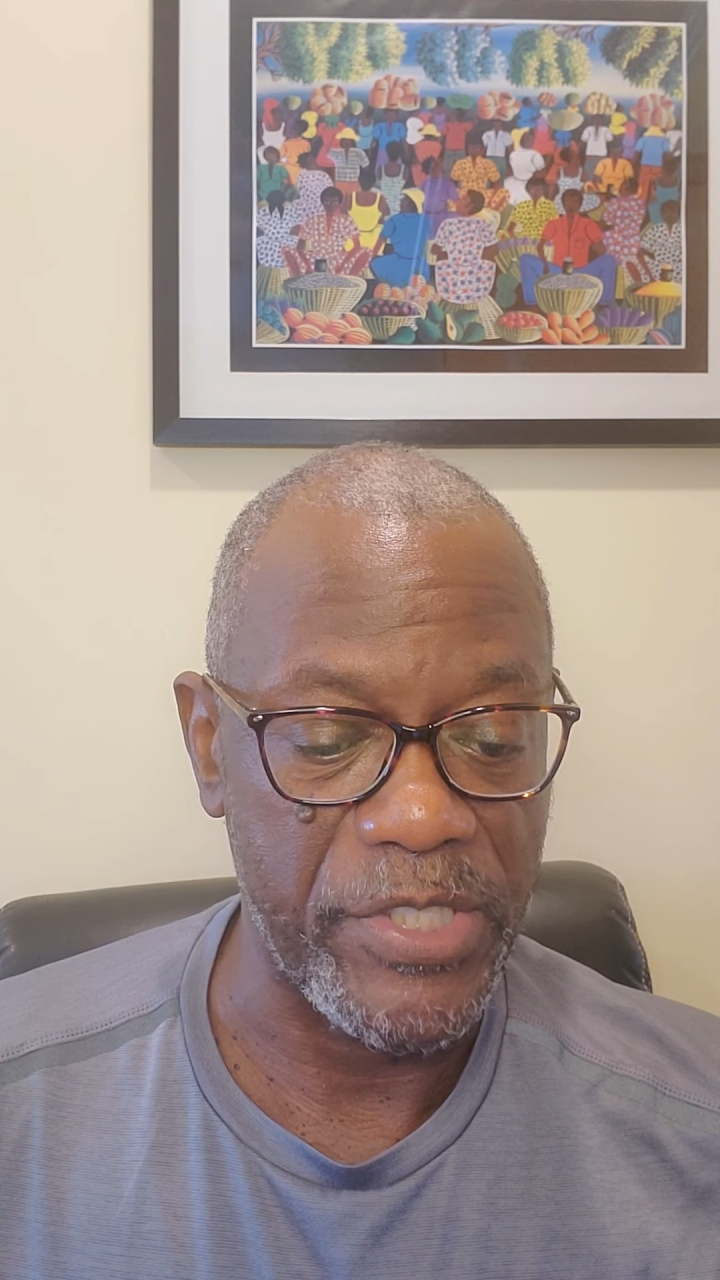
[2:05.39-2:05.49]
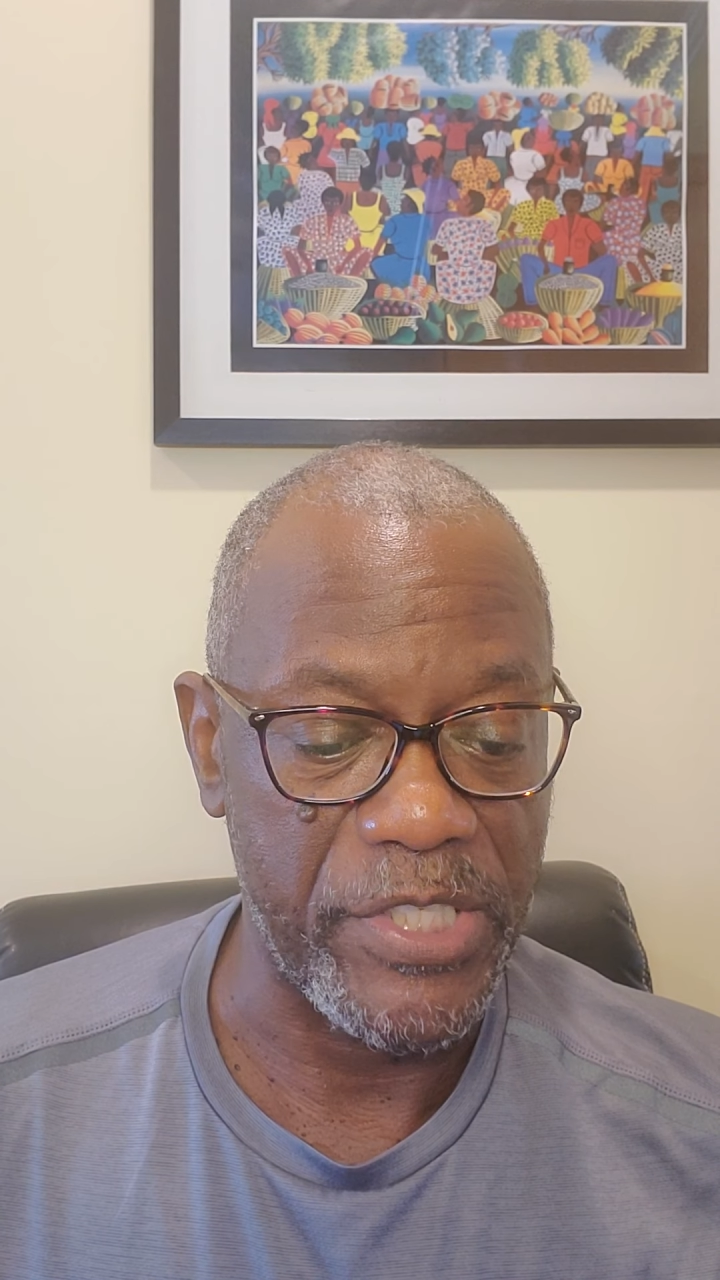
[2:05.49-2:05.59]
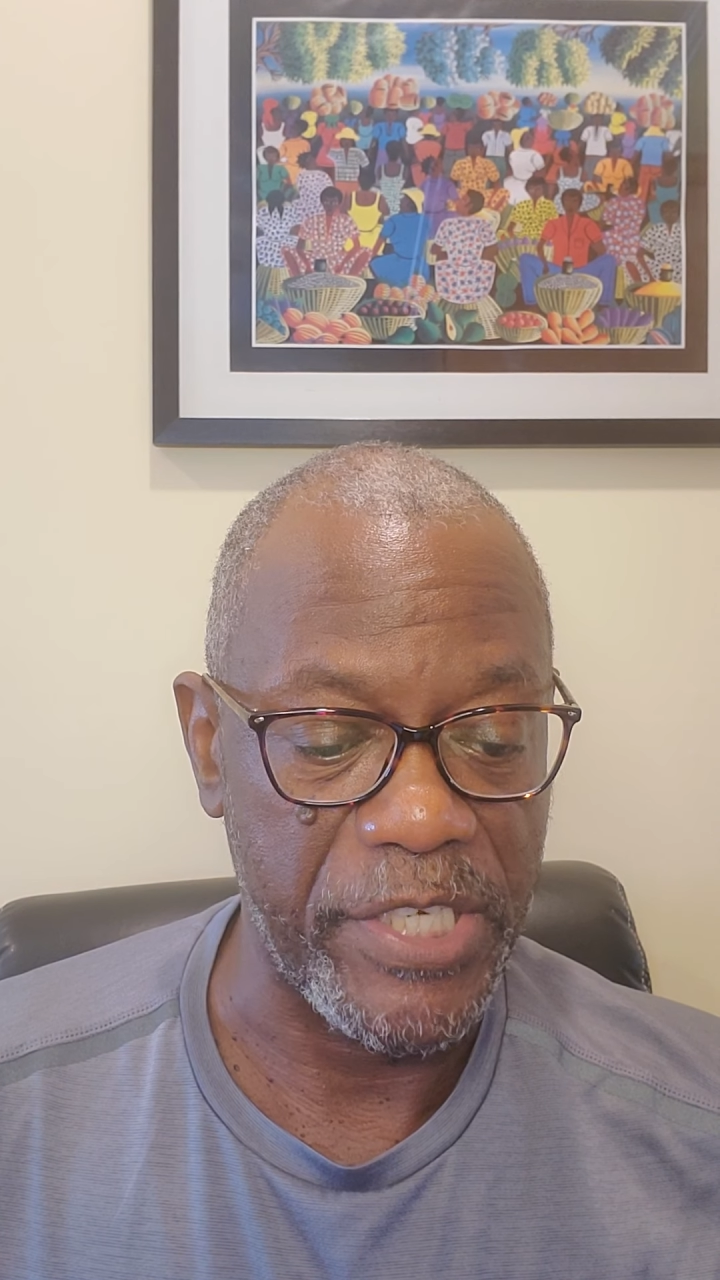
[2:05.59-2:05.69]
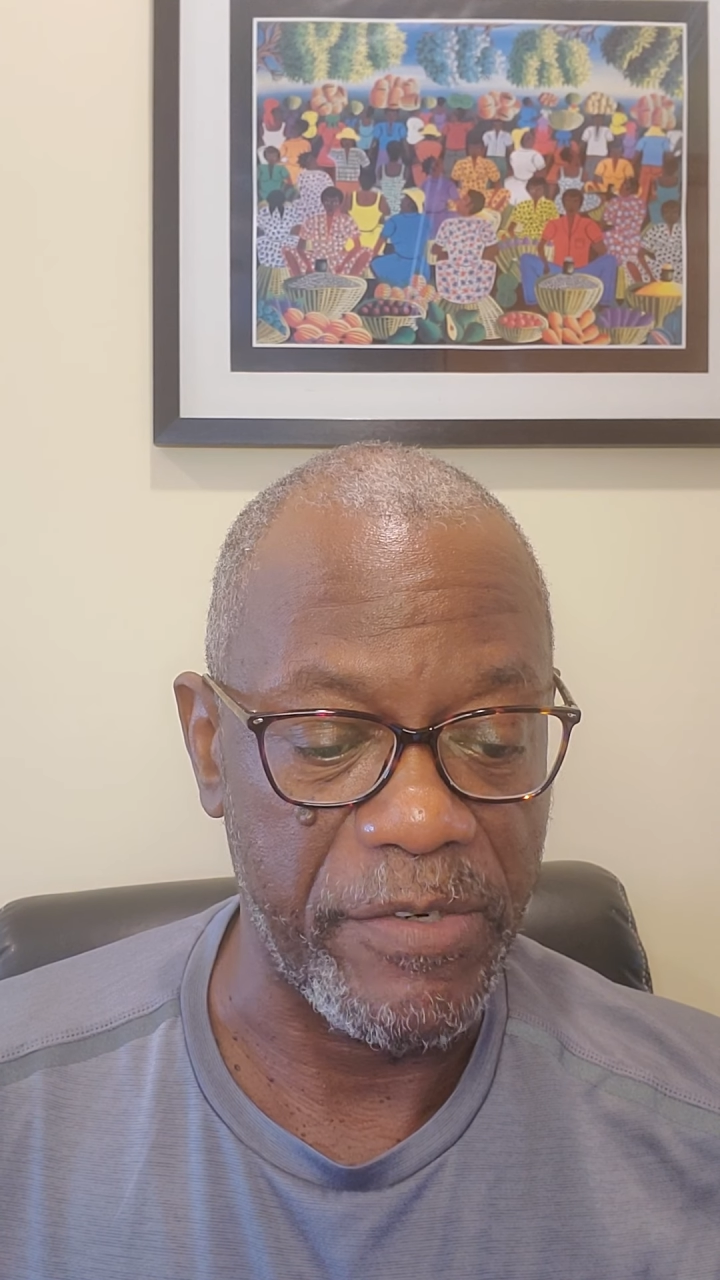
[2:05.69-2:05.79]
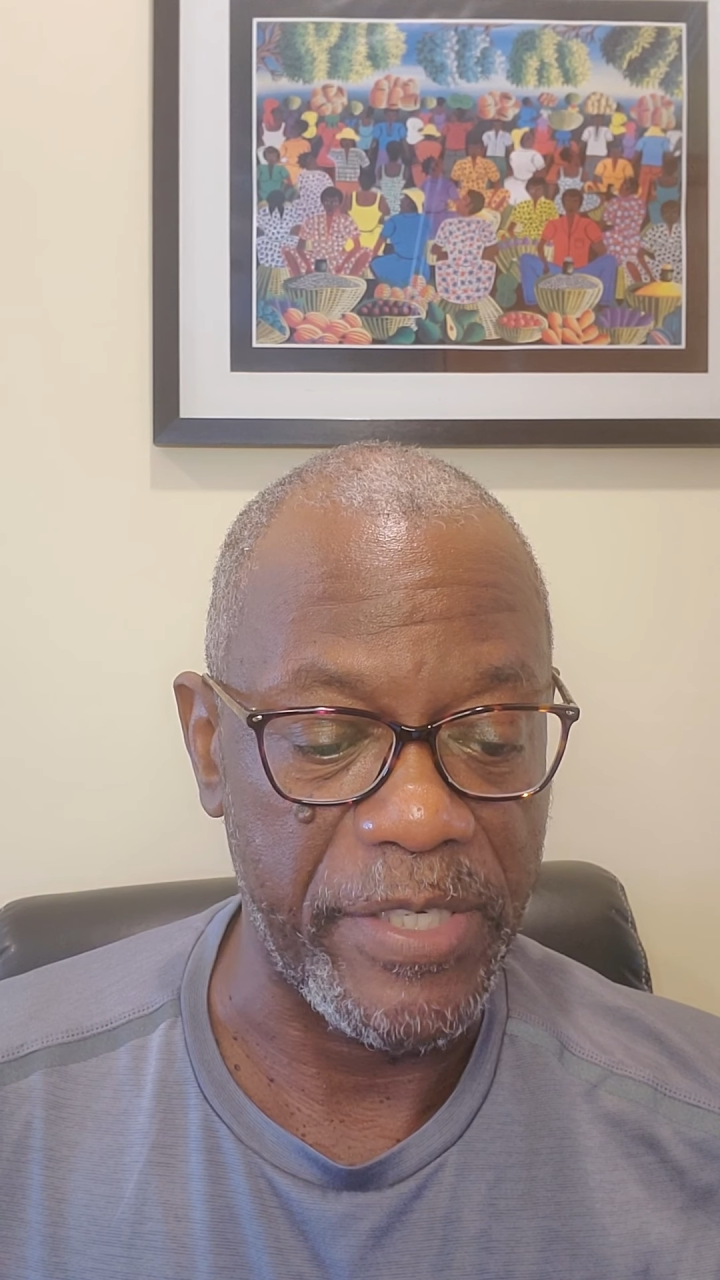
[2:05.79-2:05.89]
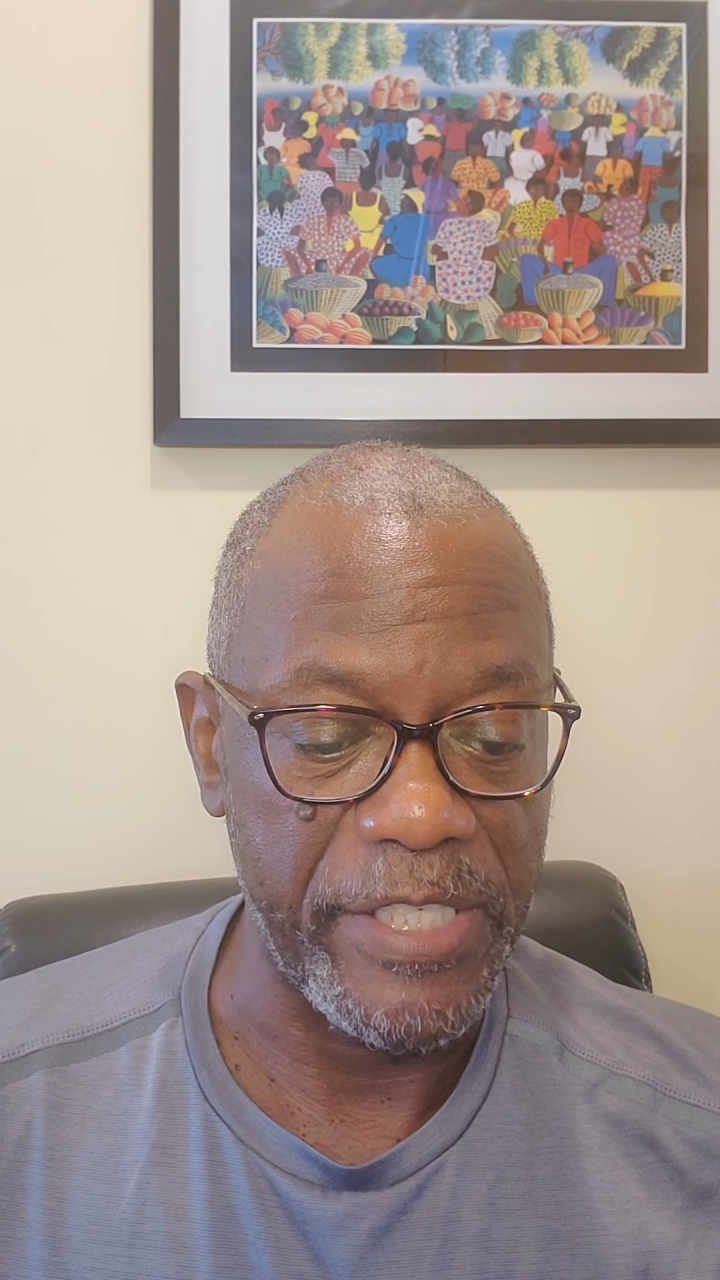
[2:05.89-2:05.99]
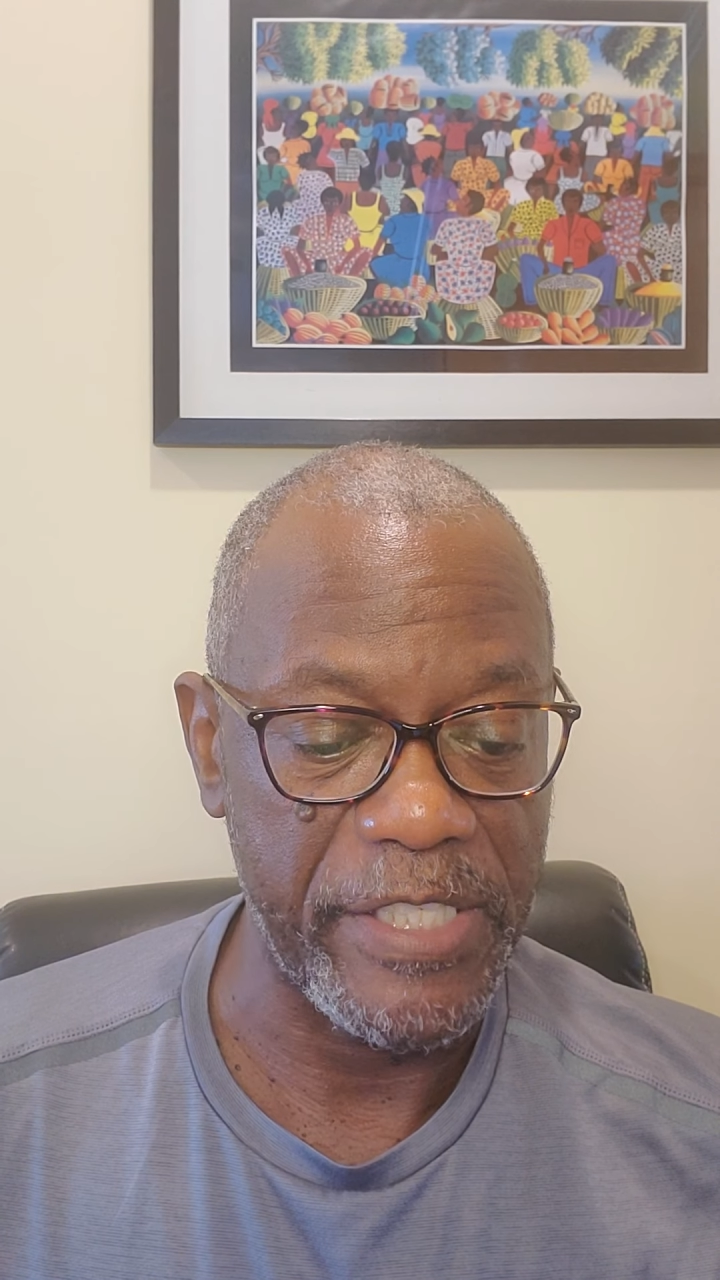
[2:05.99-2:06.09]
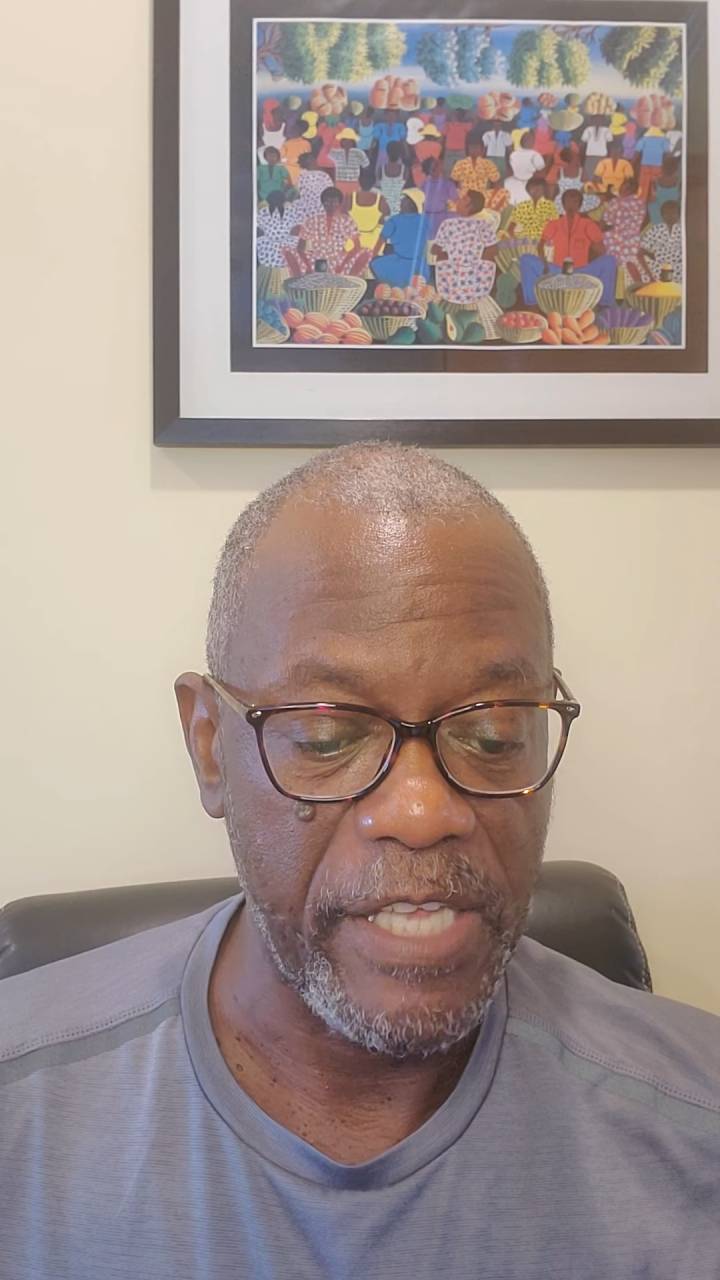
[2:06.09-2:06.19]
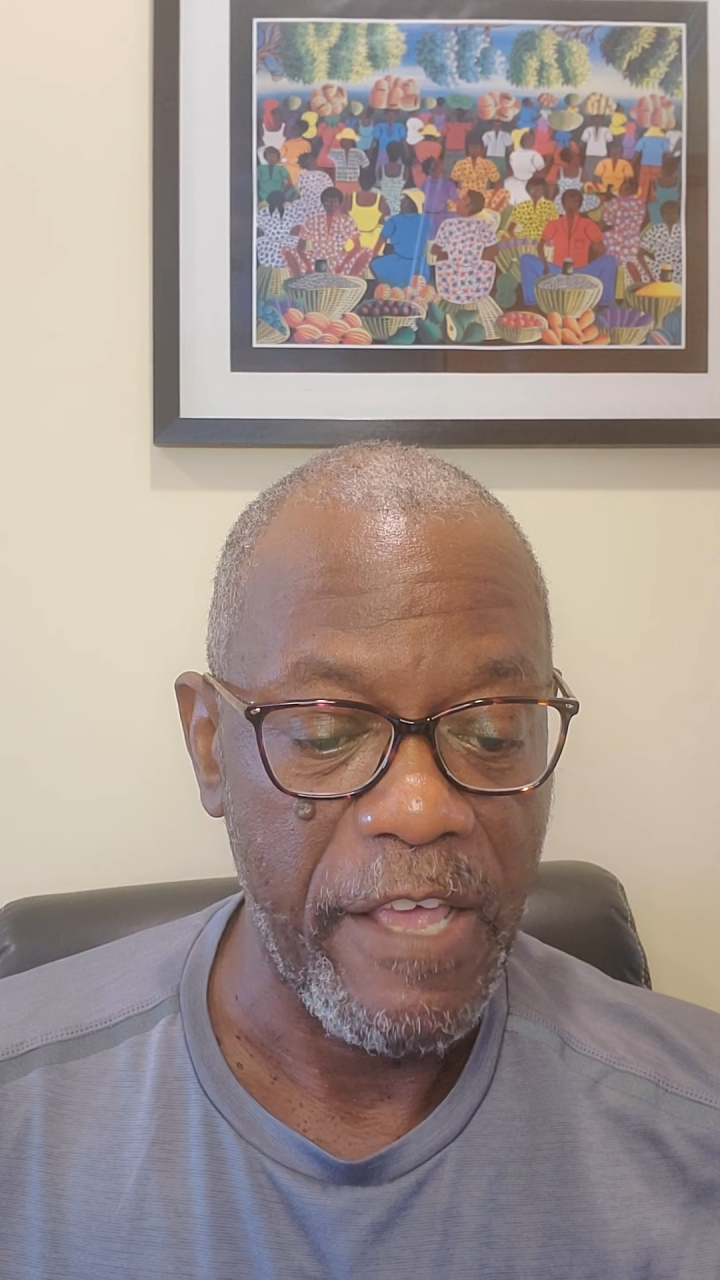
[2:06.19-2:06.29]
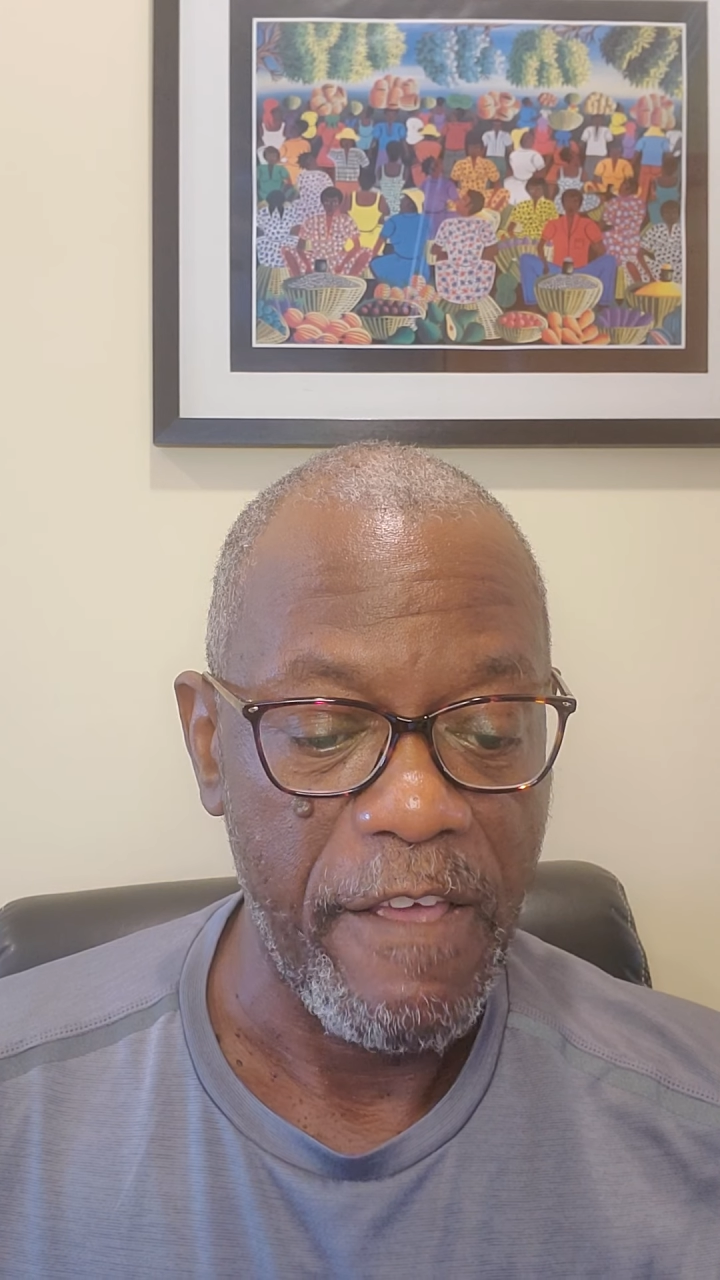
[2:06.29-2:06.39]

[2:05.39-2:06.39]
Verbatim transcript: series,